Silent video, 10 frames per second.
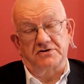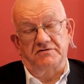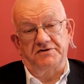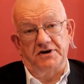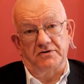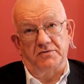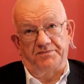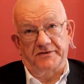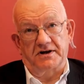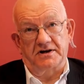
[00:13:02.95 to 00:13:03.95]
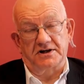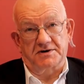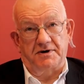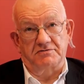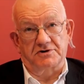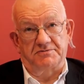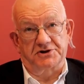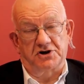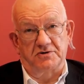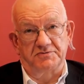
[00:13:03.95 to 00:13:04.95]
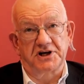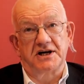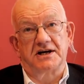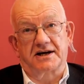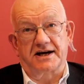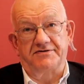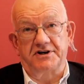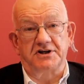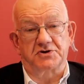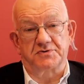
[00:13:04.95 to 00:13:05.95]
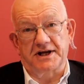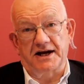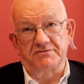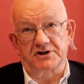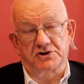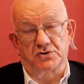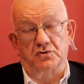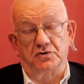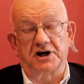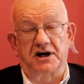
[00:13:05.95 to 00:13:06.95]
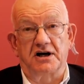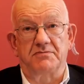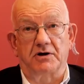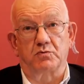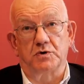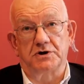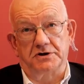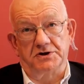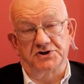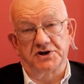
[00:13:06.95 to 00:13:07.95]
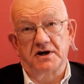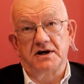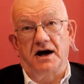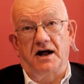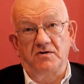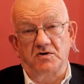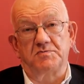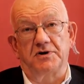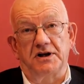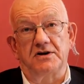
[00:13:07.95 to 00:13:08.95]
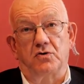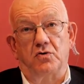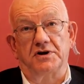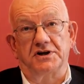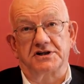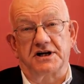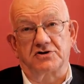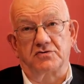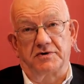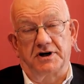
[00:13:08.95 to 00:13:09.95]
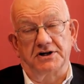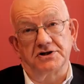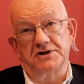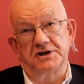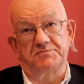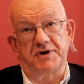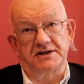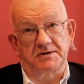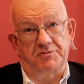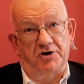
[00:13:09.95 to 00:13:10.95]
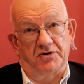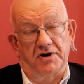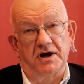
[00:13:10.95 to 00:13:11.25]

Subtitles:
view. To quote Thomas Hobbes, covenants without the sword are but words. Ultimately, all international relations is based upon